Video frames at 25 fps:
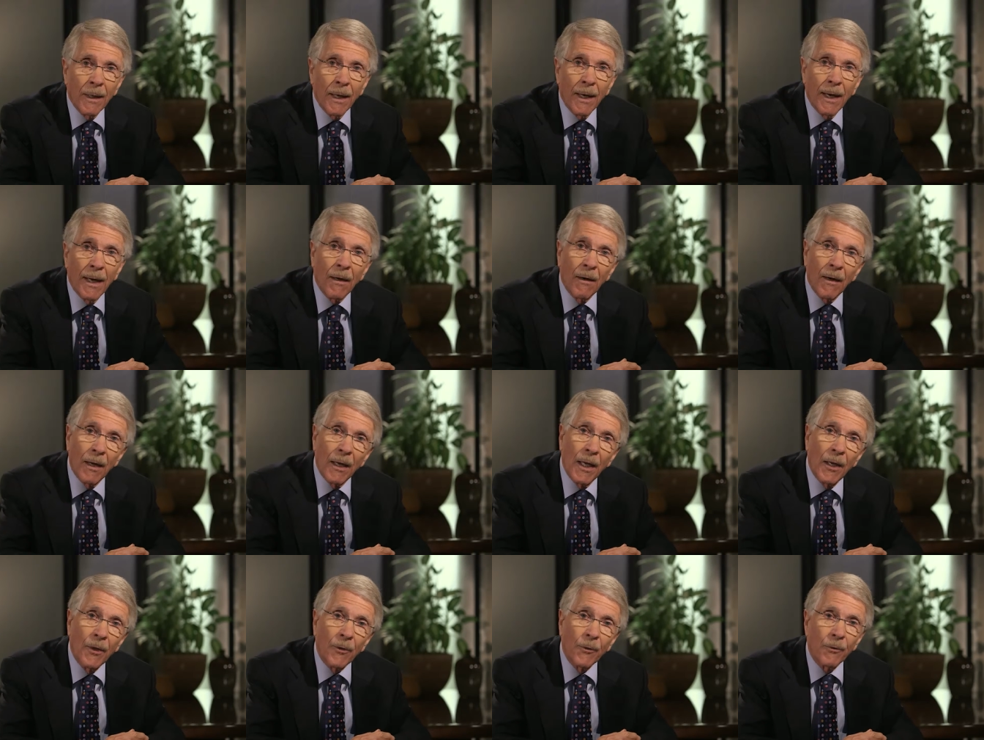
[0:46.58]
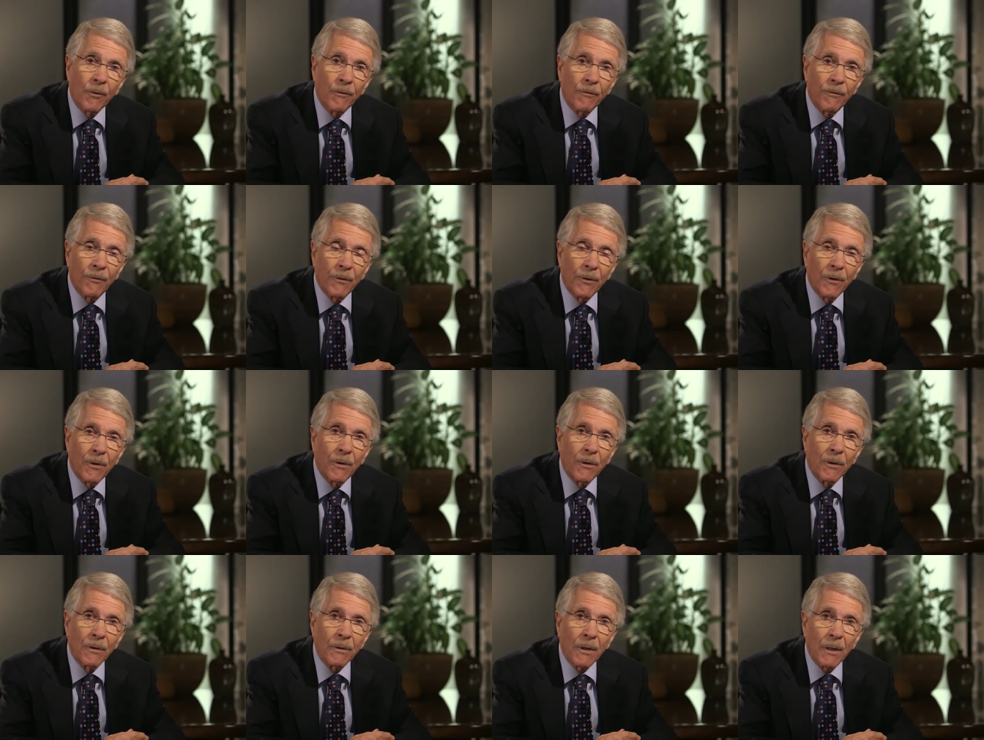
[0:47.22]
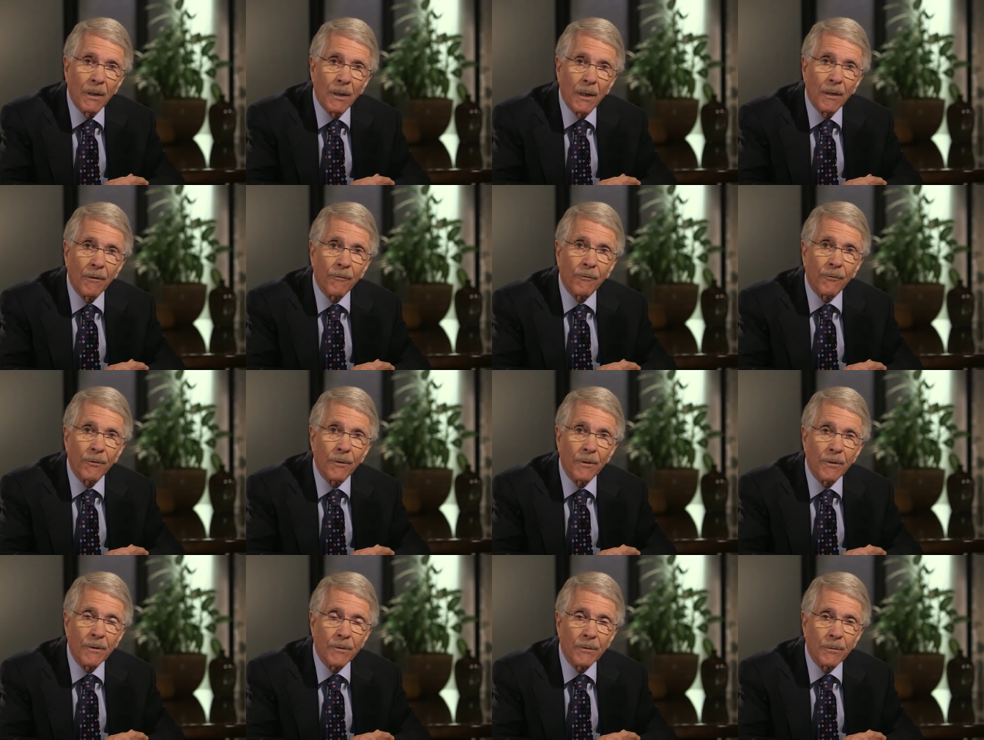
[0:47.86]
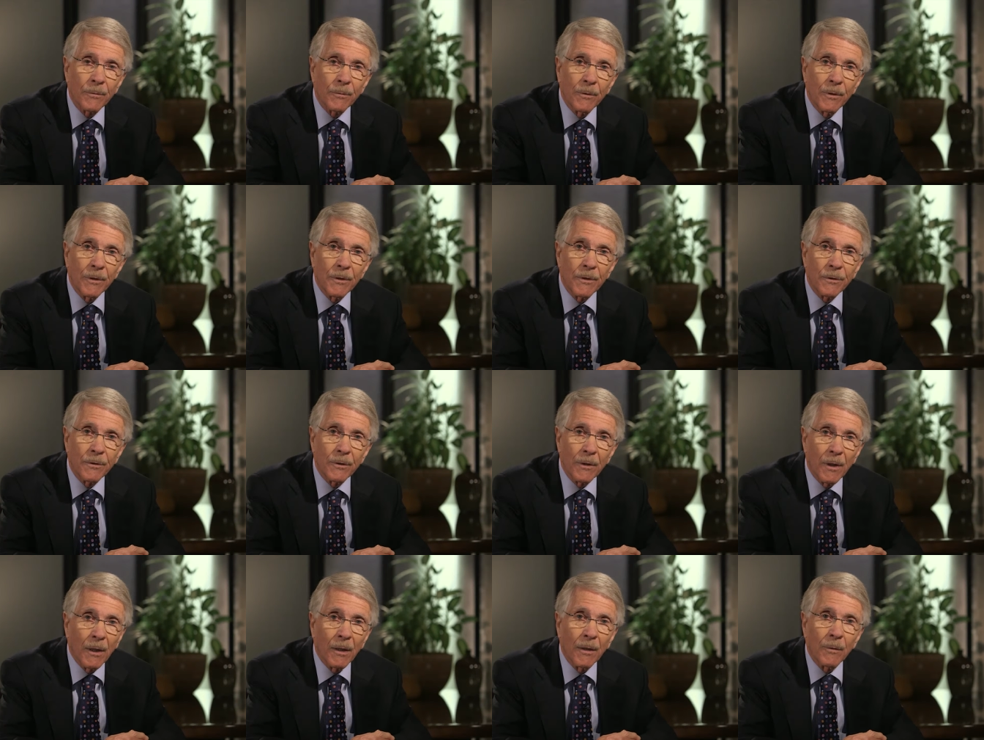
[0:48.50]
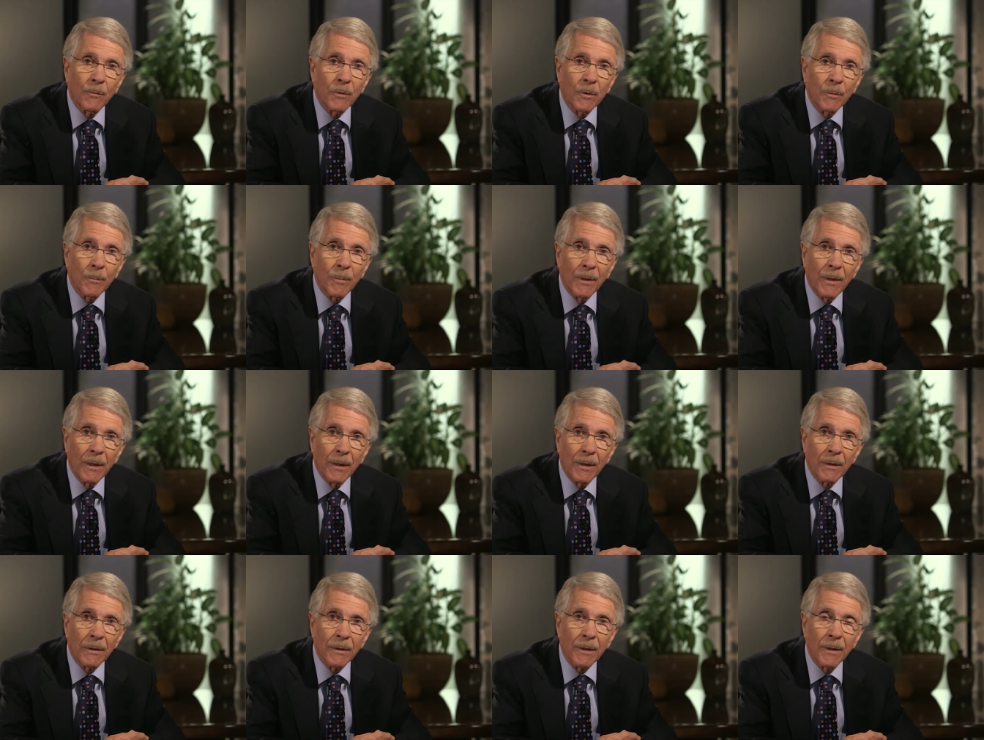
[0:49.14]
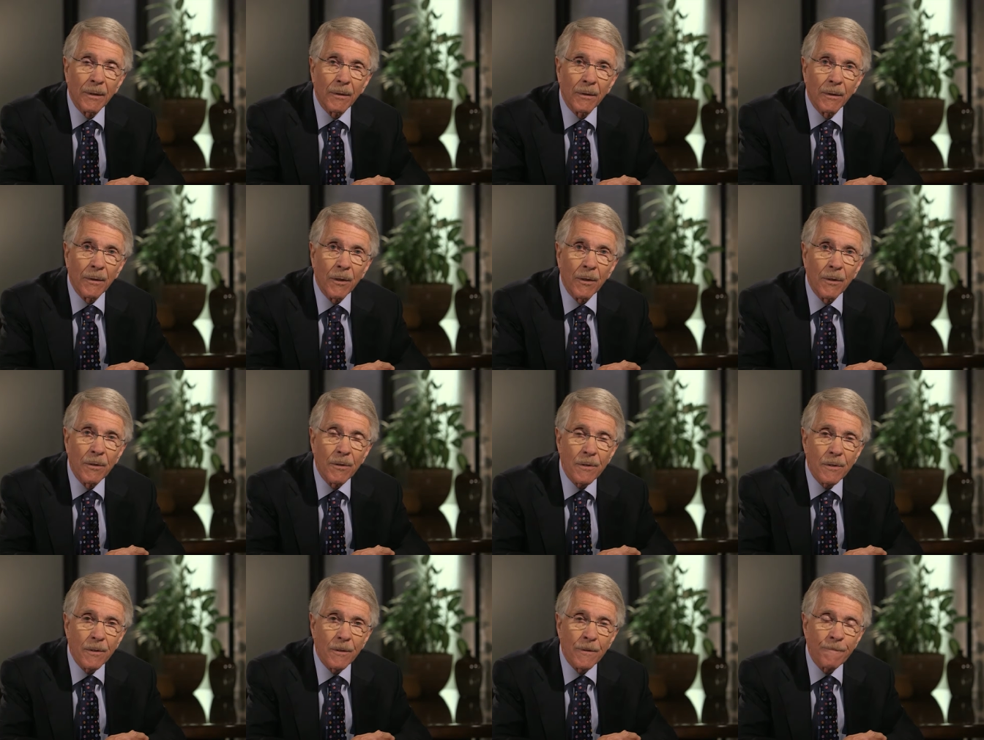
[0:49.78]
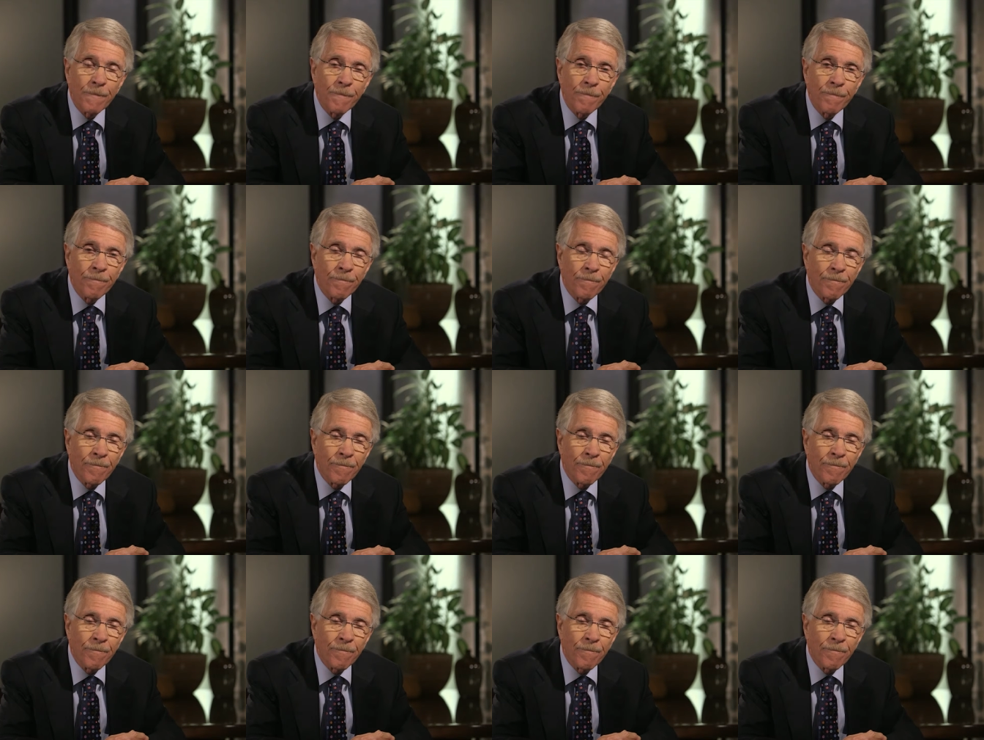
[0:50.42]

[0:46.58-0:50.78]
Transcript: our annual fall conference, which uh, will be held here in Houston.